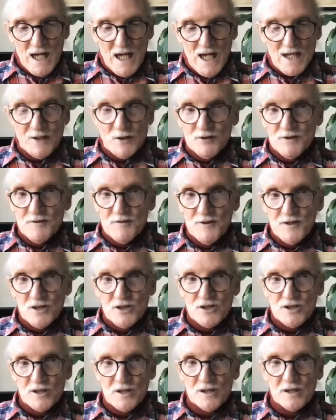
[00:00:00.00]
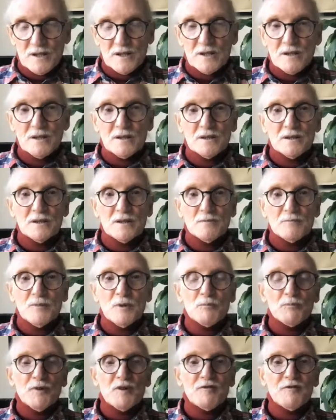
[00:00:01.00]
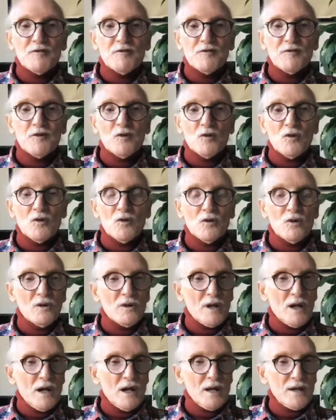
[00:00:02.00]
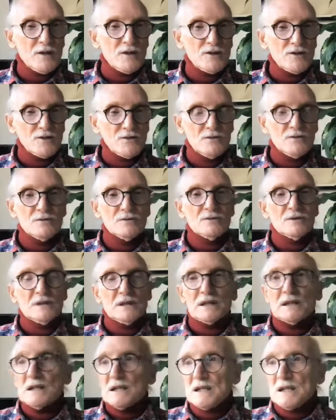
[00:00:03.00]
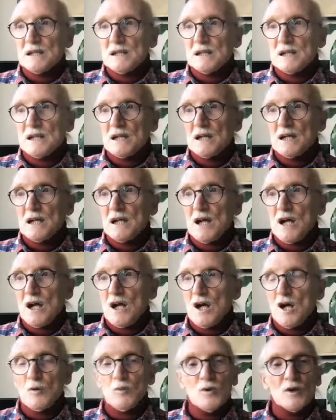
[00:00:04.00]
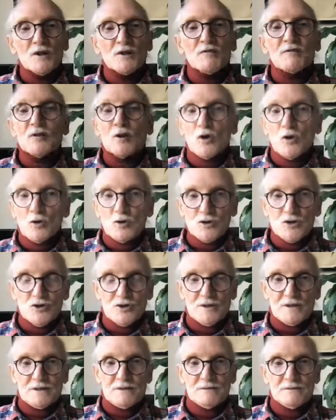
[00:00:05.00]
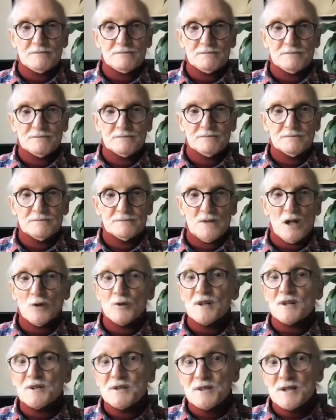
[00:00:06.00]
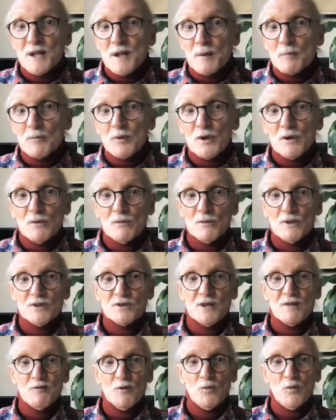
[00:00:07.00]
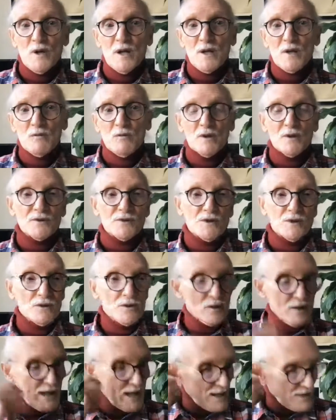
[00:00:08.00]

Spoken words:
I'm going to finish here, but before I do, a word of caution or a tip, whichever way you want to look